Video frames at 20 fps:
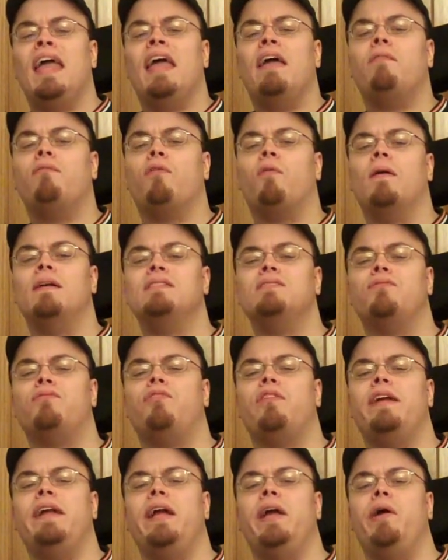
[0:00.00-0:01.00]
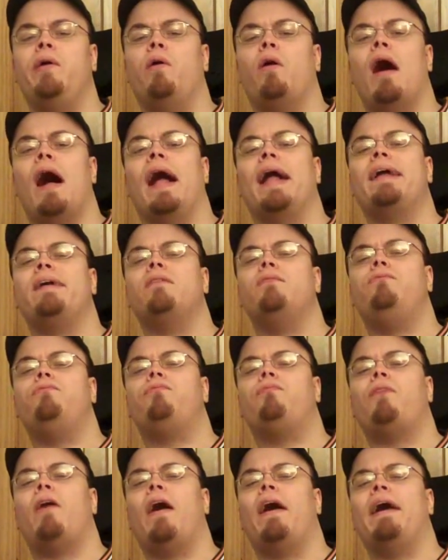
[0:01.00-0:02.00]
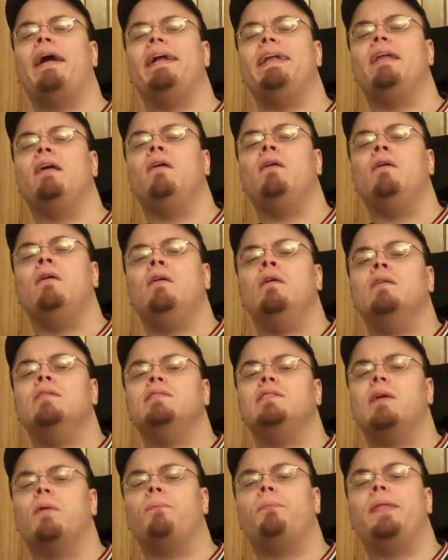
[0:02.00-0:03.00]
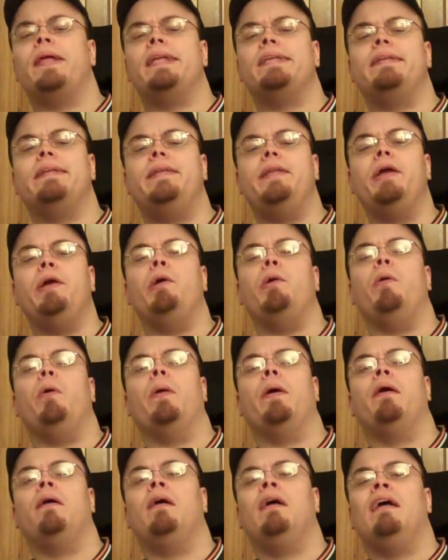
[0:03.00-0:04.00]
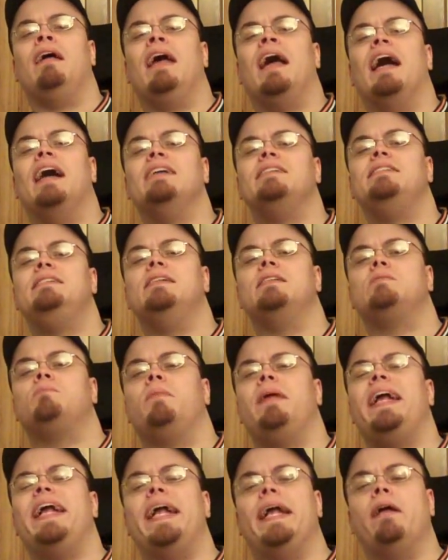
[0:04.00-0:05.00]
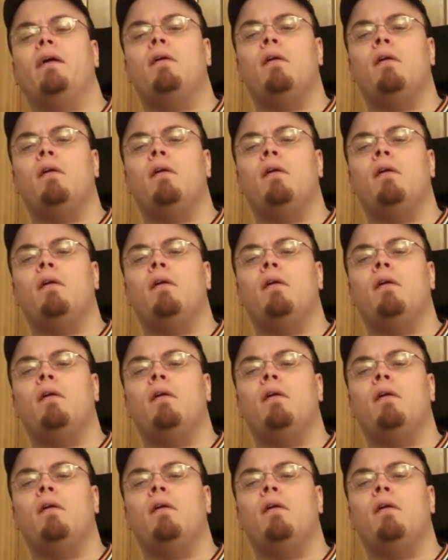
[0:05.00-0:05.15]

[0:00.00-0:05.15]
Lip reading: If it wasn't for you, I could find something to do as just me.